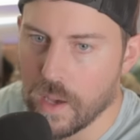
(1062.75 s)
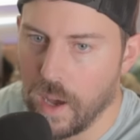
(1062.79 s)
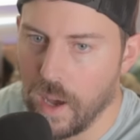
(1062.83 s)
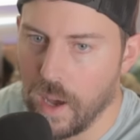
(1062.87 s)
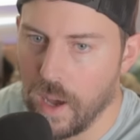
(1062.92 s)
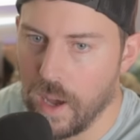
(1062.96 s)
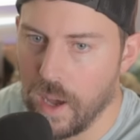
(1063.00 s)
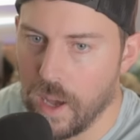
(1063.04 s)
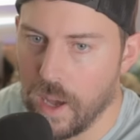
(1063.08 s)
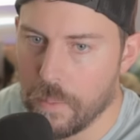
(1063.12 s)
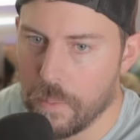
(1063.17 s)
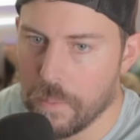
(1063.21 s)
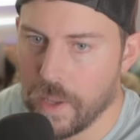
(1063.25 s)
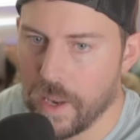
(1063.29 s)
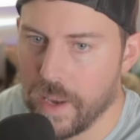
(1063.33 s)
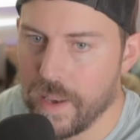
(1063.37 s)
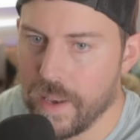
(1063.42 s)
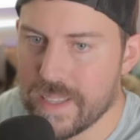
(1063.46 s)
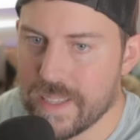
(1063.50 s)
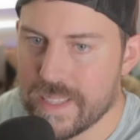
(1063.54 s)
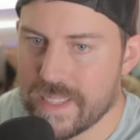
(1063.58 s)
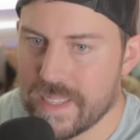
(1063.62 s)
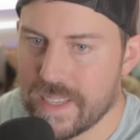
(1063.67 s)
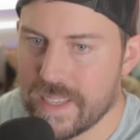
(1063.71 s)

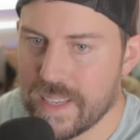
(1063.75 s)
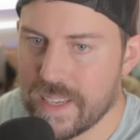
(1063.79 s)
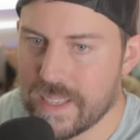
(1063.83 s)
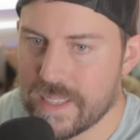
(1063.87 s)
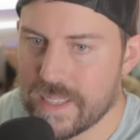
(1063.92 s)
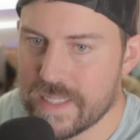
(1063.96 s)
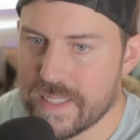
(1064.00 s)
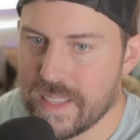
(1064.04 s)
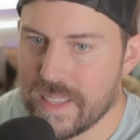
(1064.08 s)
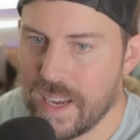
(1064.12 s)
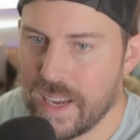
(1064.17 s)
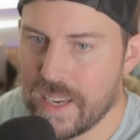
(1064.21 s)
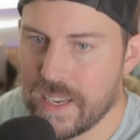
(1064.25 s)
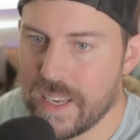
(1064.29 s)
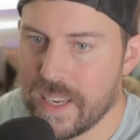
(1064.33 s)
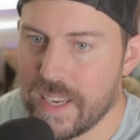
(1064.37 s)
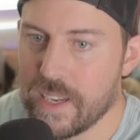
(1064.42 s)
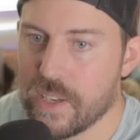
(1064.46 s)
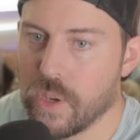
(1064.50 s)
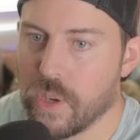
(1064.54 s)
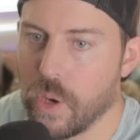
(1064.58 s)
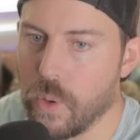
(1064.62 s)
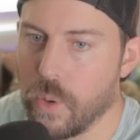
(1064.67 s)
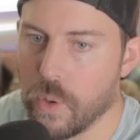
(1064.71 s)

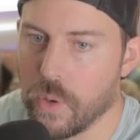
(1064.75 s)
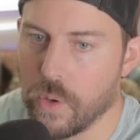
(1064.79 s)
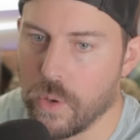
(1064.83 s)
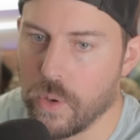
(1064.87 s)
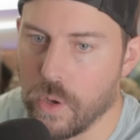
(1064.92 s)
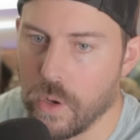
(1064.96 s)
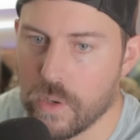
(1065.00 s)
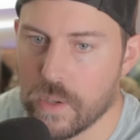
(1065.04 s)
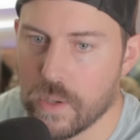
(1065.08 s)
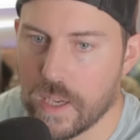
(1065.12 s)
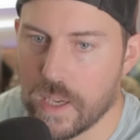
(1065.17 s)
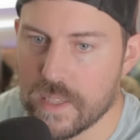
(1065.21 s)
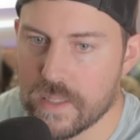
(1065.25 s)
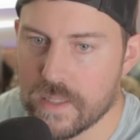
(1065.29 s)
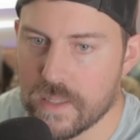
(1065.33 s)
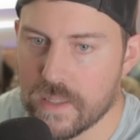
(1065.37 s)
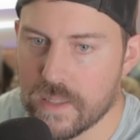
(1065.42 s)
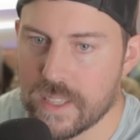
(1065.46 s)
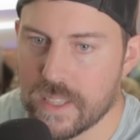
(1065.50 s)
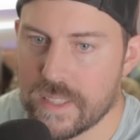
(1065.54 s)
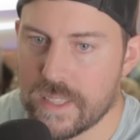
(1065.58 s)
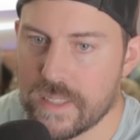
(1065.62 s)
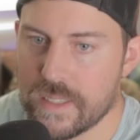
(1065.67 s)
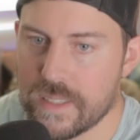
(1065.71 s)
CX-90 total. Okay, so
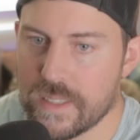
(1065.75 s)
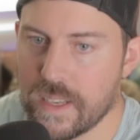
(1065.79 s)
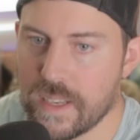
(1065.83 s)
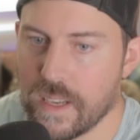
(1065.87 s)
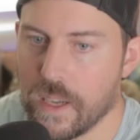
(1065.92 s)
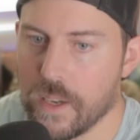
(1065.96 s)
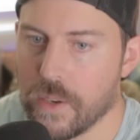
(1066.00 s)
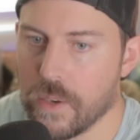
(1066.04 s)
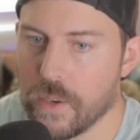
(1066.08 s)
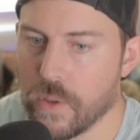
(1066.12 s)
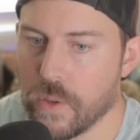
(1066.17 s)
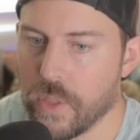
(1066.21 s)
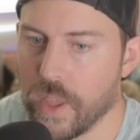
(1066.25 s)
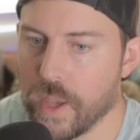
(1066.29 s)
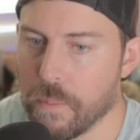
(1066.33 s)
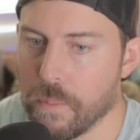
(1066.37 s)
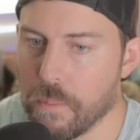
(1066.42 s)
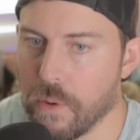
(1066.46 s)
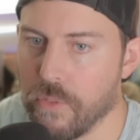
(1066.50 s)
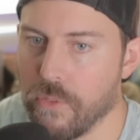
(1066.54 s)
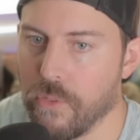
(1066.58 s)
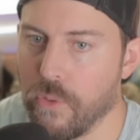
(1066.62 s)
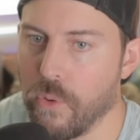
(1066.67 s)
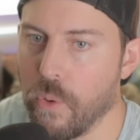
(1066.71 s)
this is a new thing.
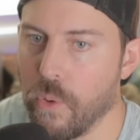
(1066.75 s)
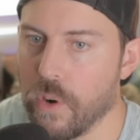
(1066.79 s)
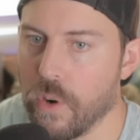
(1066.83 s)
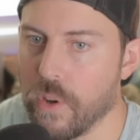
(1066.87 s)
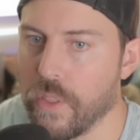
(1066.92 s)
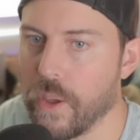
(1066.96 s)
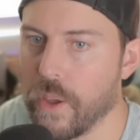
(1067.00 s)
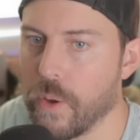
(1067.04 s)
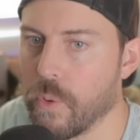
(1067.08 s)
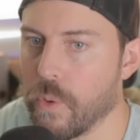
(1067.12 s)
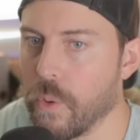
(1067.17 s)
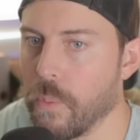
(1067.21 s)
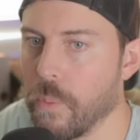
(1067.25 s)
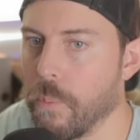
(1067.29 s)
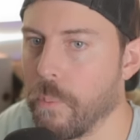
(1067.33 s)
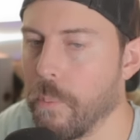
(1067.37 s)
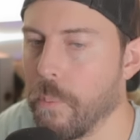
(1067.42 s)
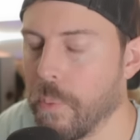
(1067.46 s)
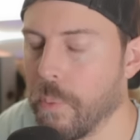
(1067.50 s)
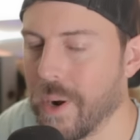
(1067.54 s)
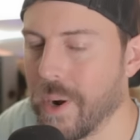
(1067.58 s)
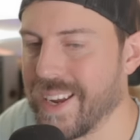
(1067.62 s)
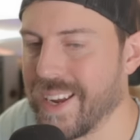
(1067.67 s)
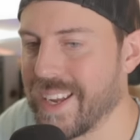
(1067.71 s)
Before, they were
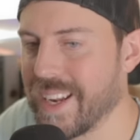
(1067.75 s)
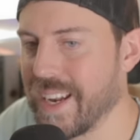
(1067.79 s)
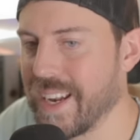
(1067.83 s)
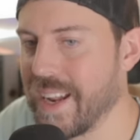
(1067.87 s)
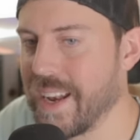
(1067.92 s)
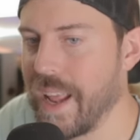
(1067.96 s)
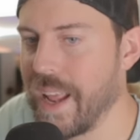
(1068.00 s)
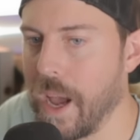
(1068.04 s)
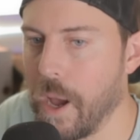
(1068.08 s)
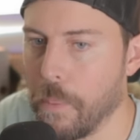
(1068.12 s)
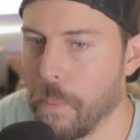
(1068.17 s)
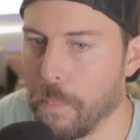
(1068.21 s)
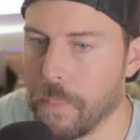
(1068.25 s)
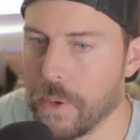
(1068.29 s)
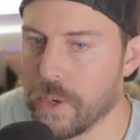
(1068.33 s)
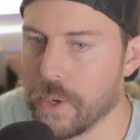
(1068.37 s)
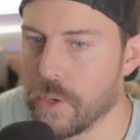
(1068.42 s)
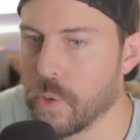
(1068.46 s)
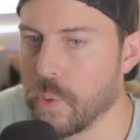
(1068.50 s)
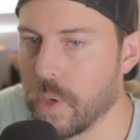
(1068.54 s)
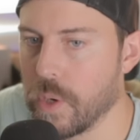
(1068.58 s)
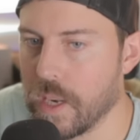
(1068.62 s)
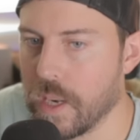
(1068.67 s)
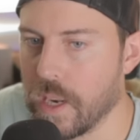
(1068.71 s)
breaking it out
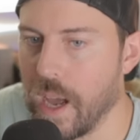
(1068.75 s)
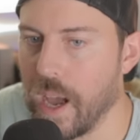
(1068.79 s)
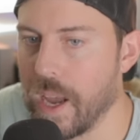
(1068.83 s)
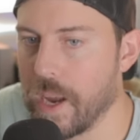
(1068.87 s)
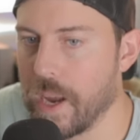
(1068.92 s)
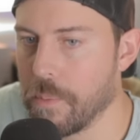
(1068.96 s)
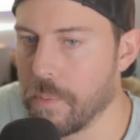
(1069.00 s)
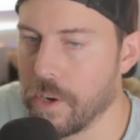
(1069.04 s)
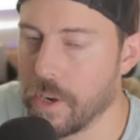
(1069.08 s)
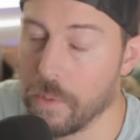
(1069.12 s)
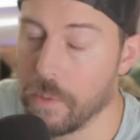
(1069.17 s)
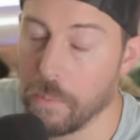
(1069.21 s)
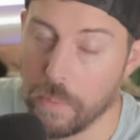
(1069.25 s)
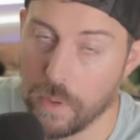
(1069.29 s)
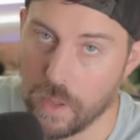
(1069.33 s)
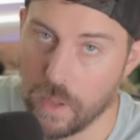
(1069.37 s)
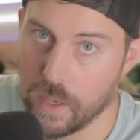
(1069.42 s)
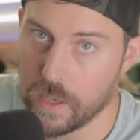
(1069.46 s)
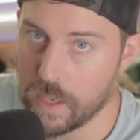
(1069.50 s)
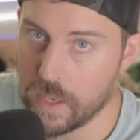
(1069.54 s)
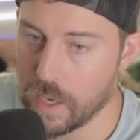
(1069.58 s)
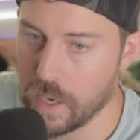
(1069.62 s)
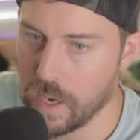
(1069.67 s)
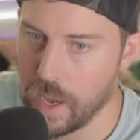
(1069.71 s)
between hybrid and
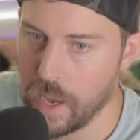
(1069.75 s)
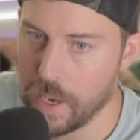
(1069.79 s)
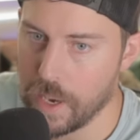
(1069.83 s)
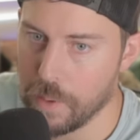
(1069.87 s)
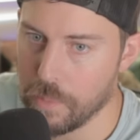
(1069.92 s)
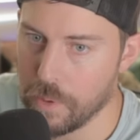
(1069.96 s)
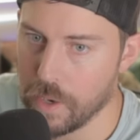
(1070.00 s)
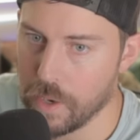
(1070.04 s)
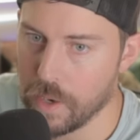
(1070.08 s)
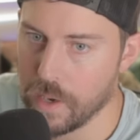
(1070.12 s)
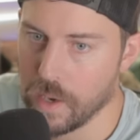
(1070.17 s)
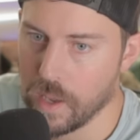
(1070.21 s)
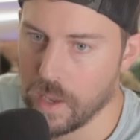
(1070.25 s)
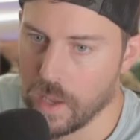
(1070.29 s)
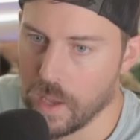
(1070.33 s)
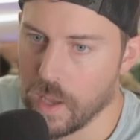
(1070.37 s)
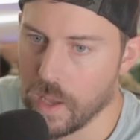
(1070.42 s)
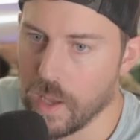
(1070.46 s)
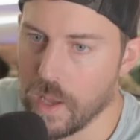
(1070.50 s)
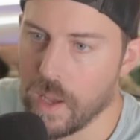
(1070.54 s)
plug-in hybrid.